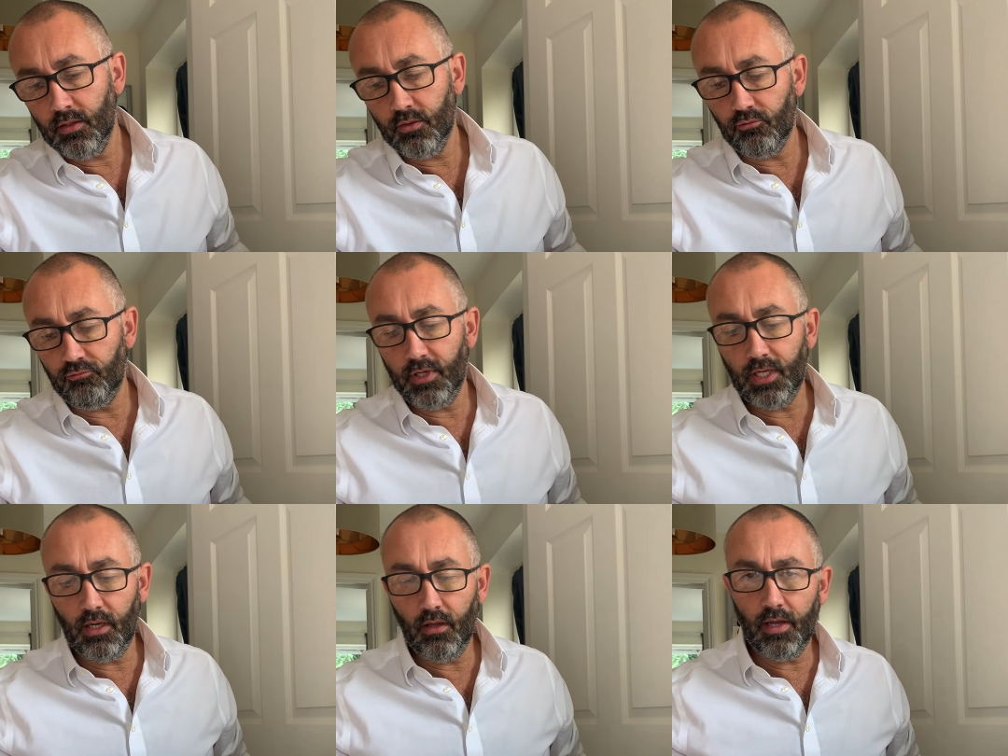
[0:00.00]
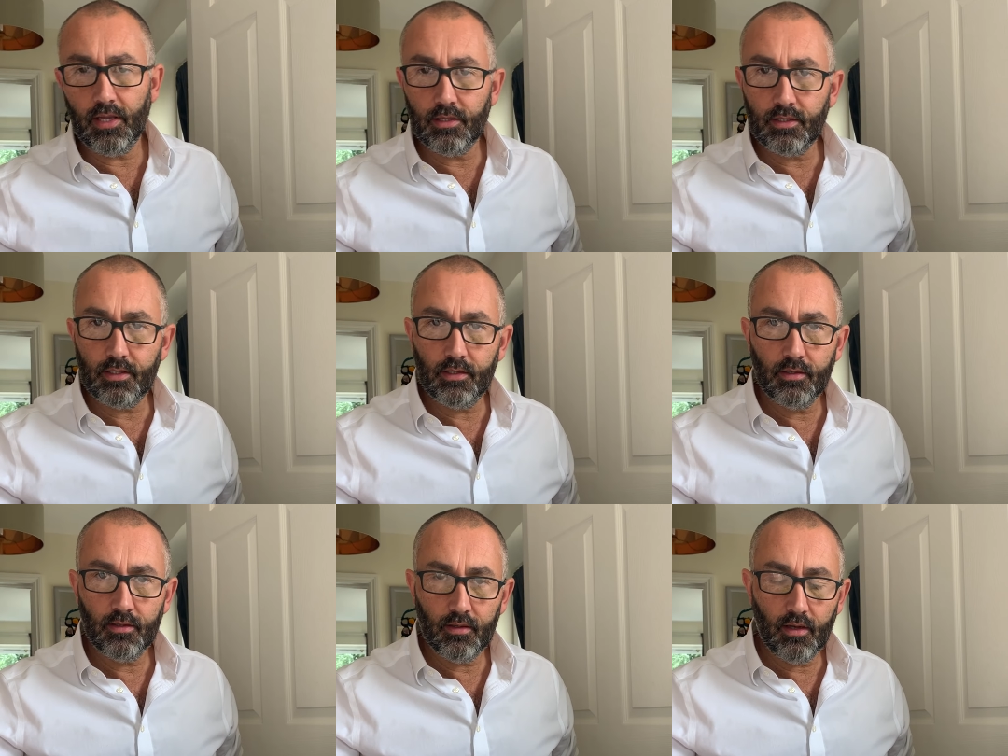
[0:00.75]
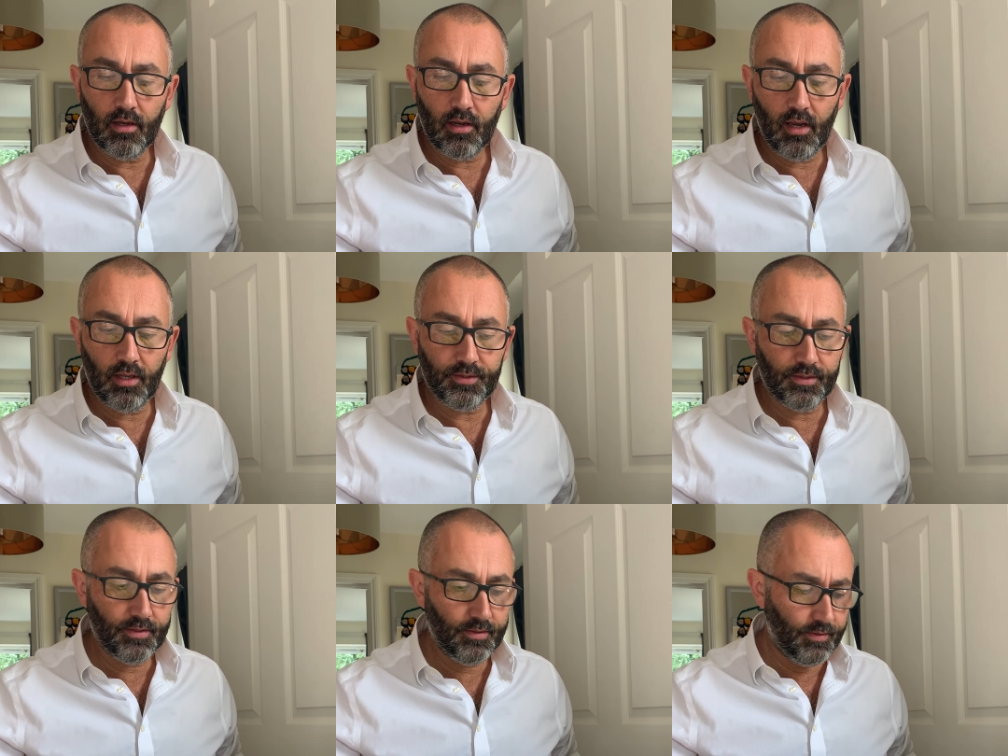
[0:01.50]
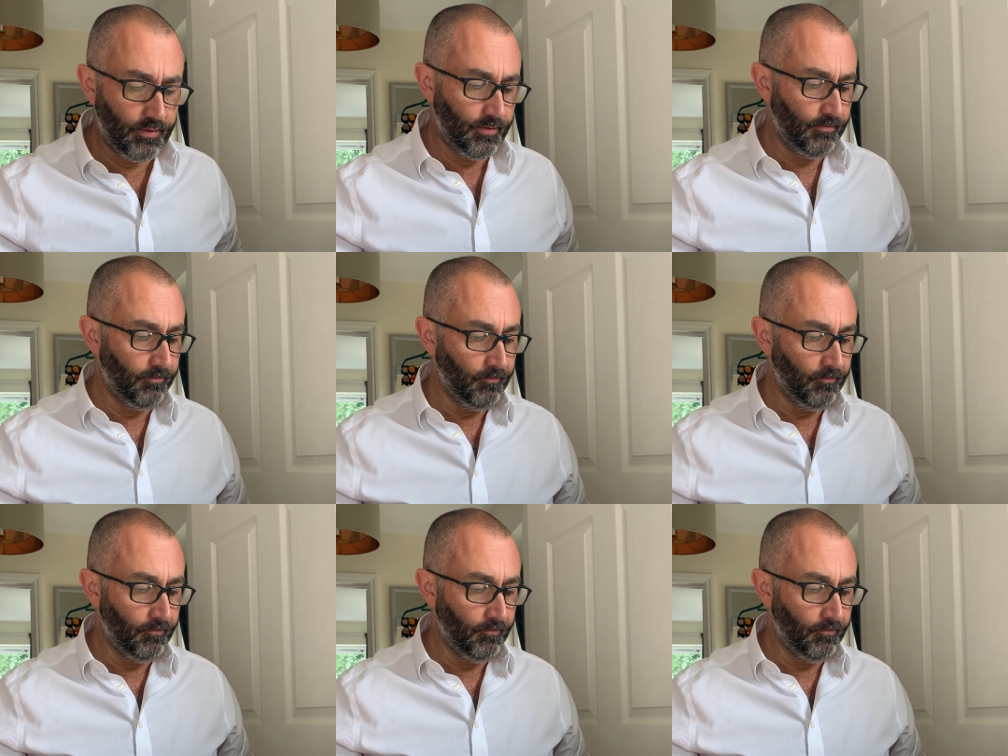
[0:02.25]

the rear light clusters,